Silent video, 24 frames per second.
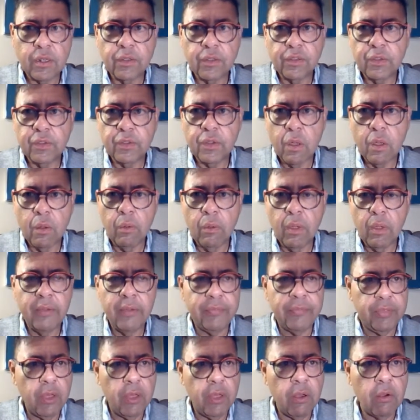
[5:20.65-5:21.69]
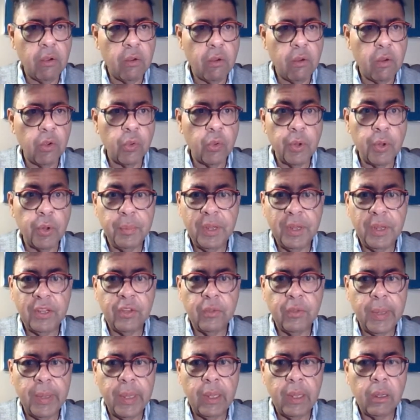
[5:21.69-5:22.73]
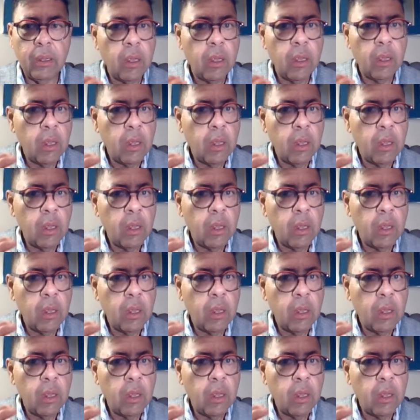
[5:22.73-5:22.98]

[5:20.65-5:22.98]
So if they are going to be doing